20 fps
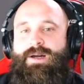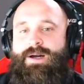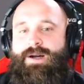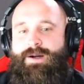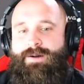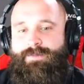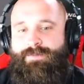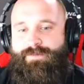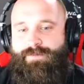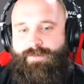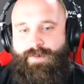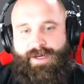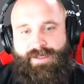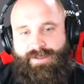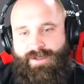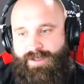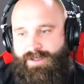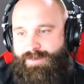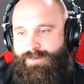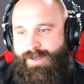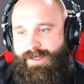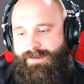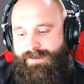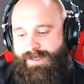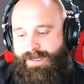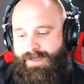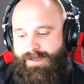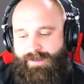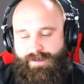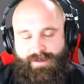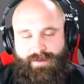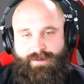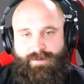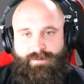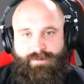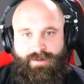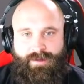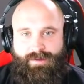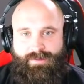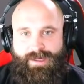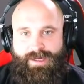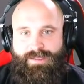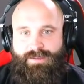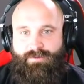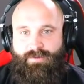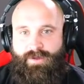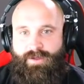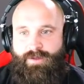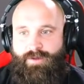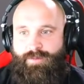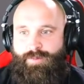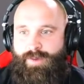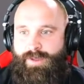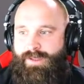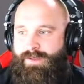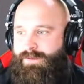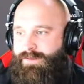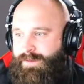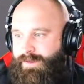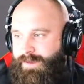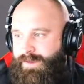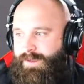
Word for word: Um, I talked about that in the last video, but